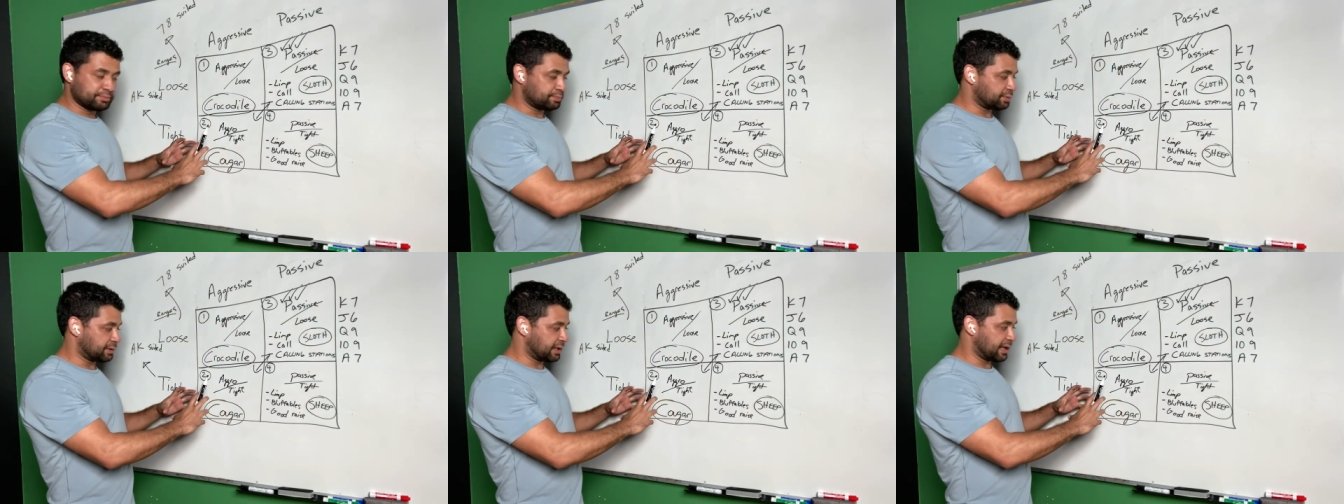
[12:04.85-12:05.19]

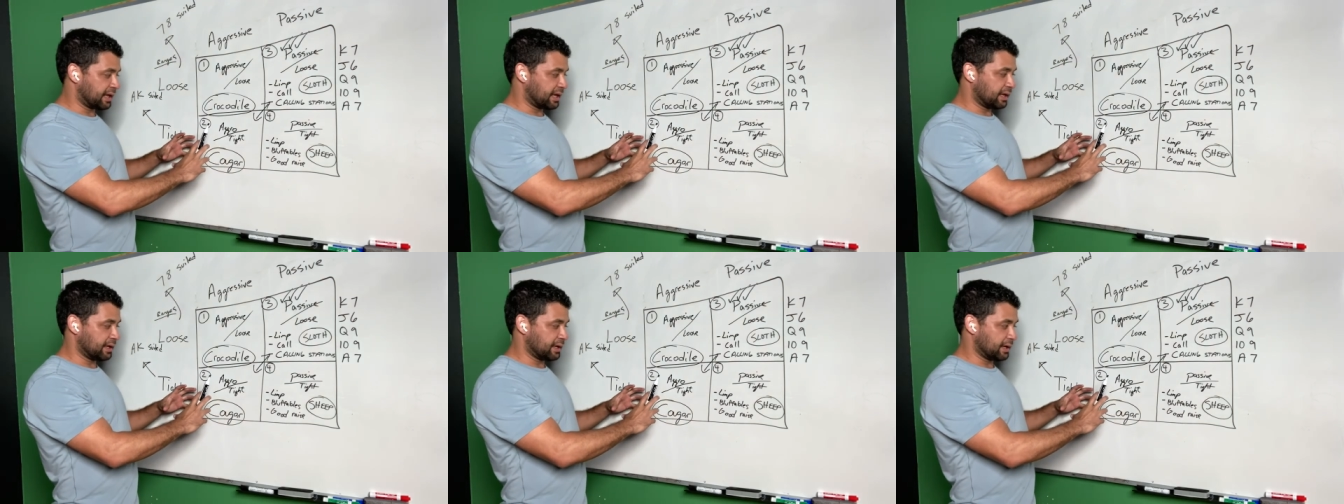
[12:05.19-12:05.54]

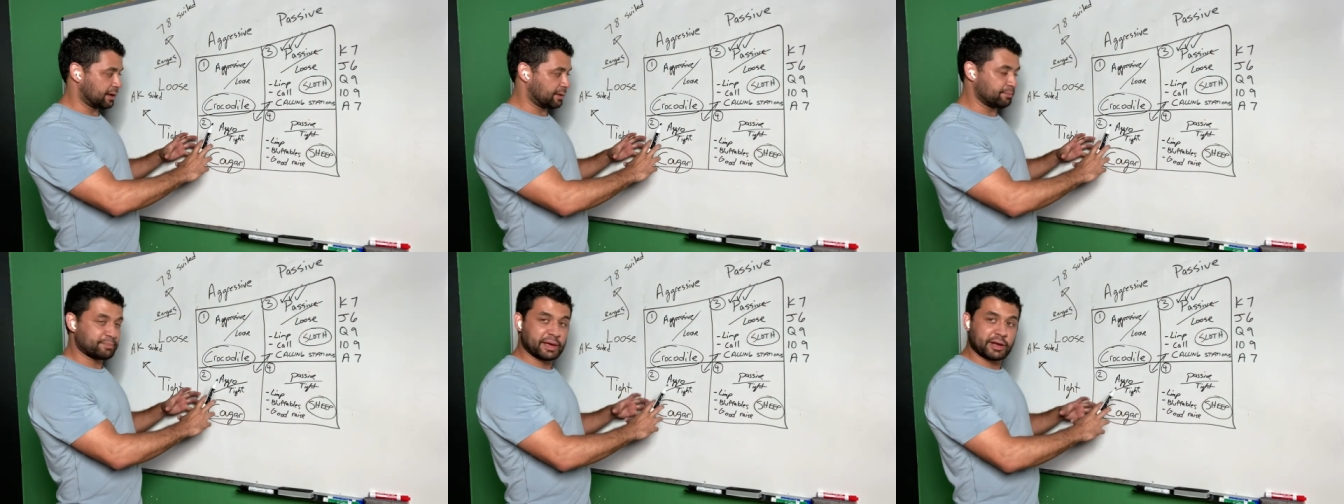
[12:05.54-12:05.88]
play
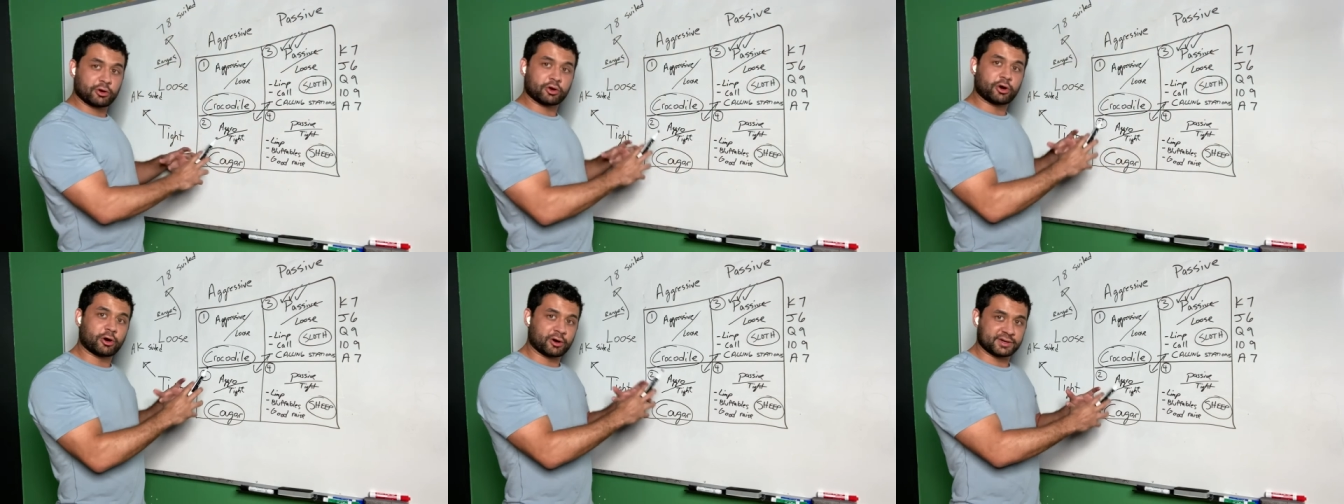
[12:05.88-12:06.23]
uh,
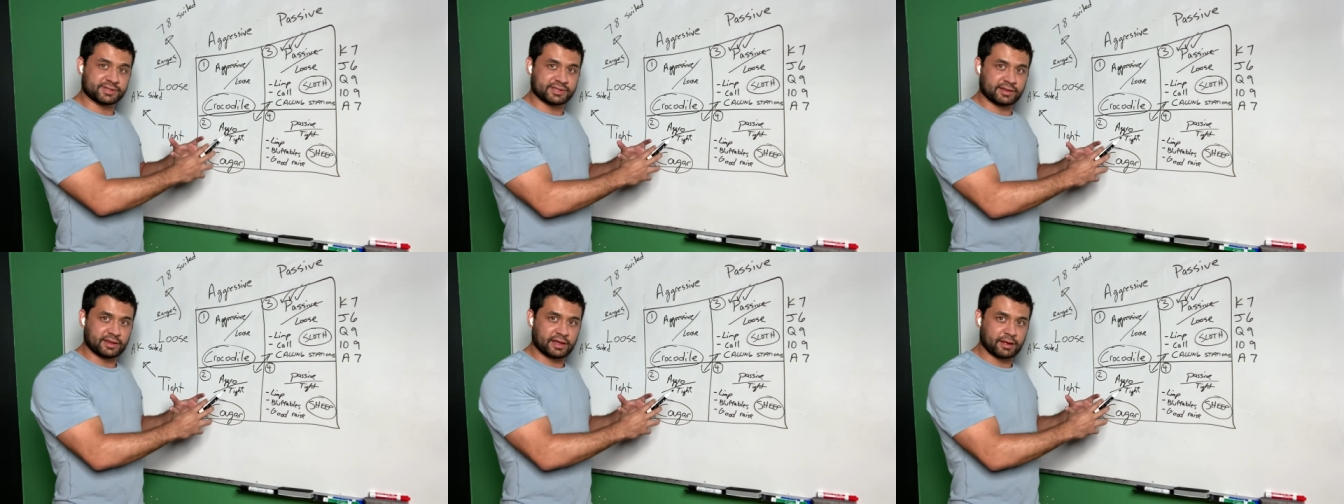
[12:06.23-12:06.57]
better
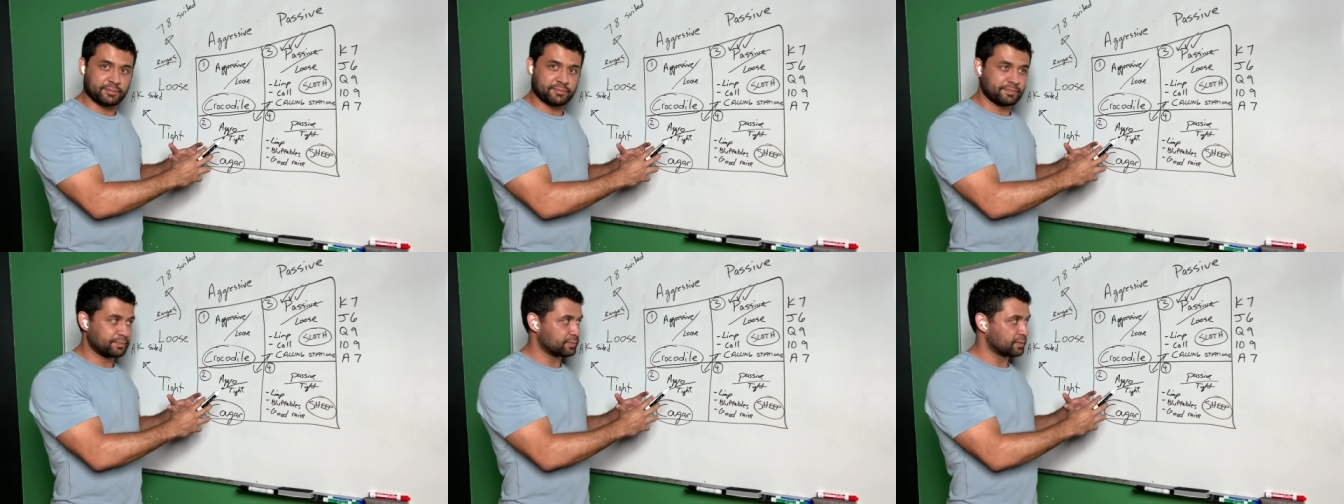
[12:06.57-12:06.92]
cards than
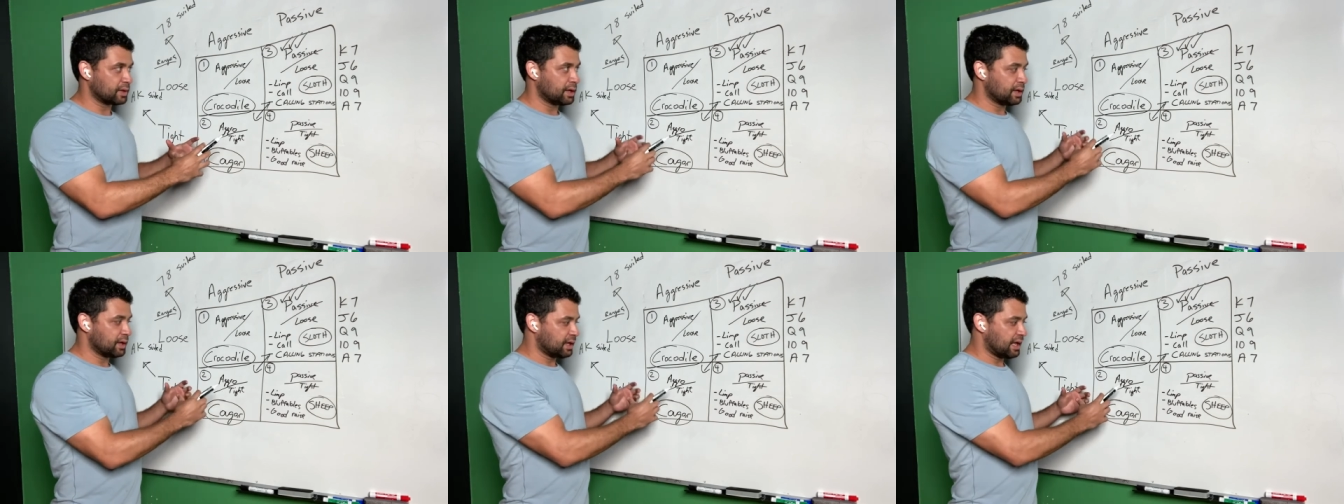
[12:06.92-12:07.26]
them
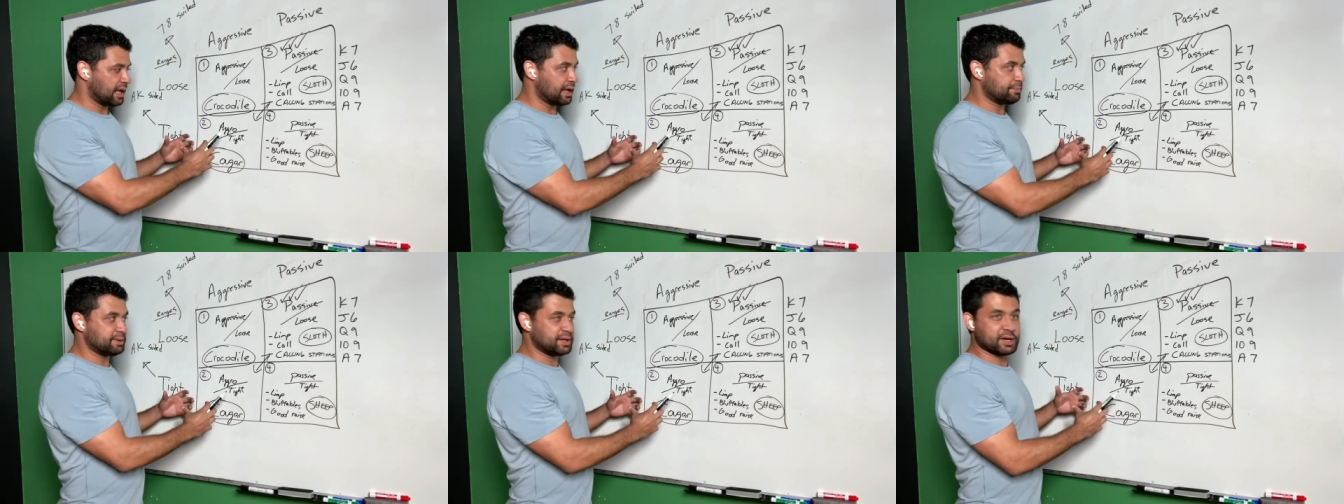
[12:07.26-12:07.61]

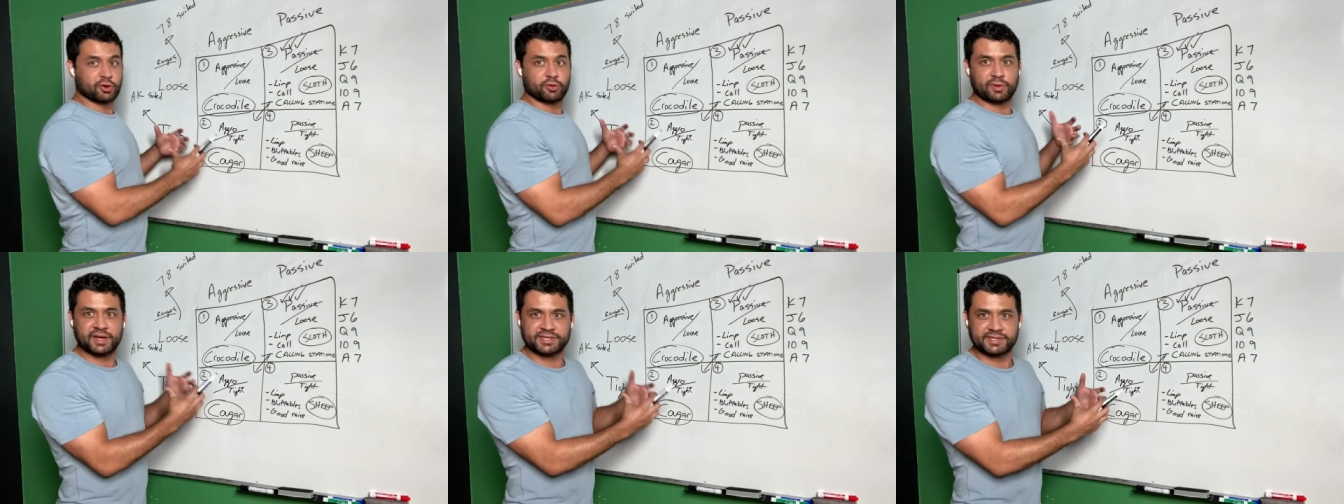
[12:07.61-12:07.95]
and be
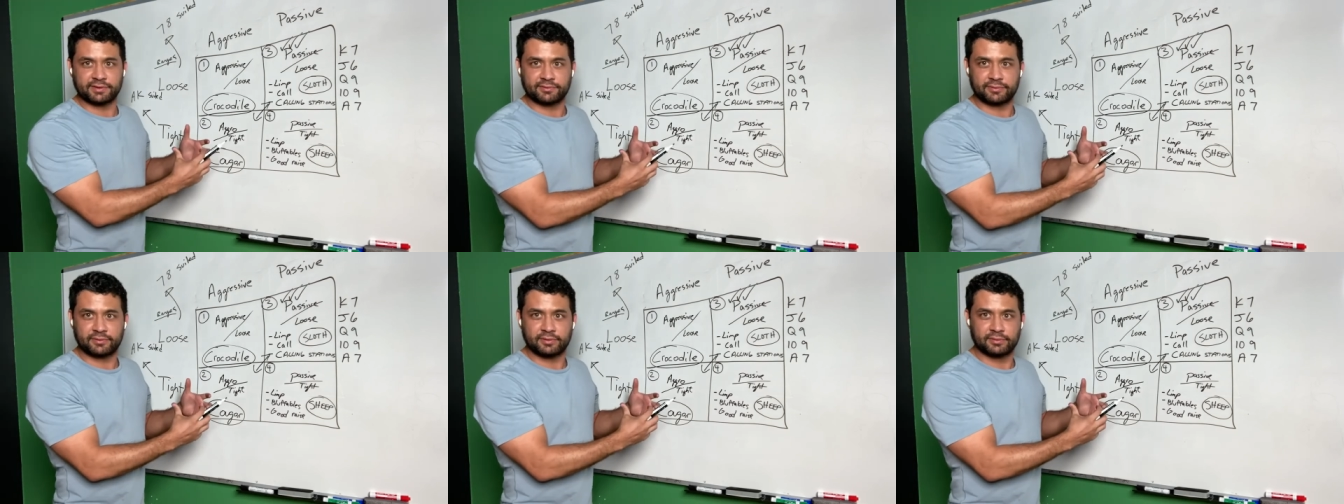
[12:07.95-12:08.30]

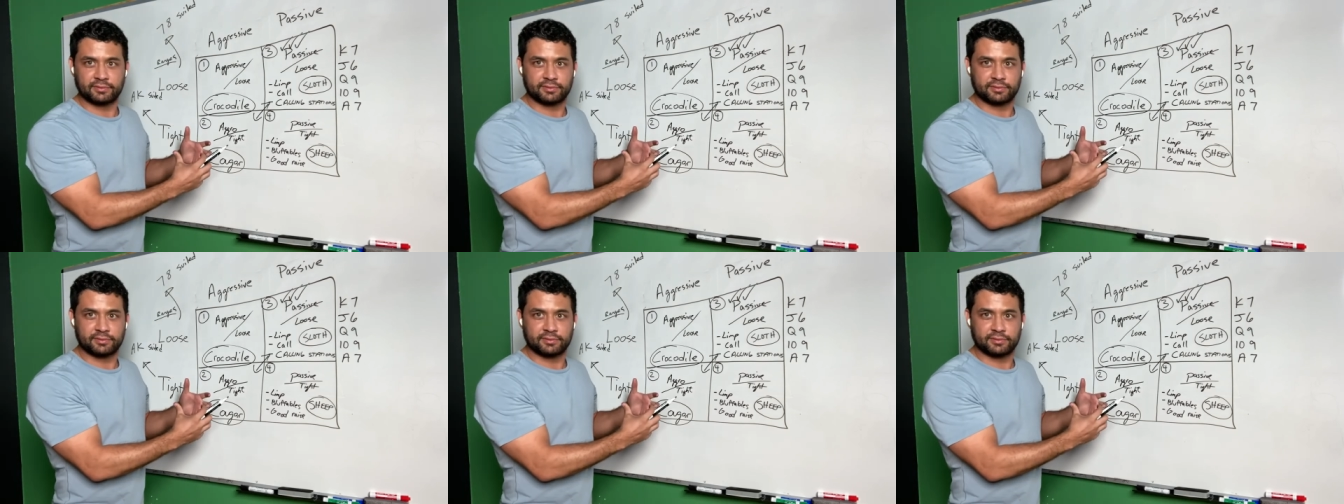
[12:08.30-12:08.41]
aggressive.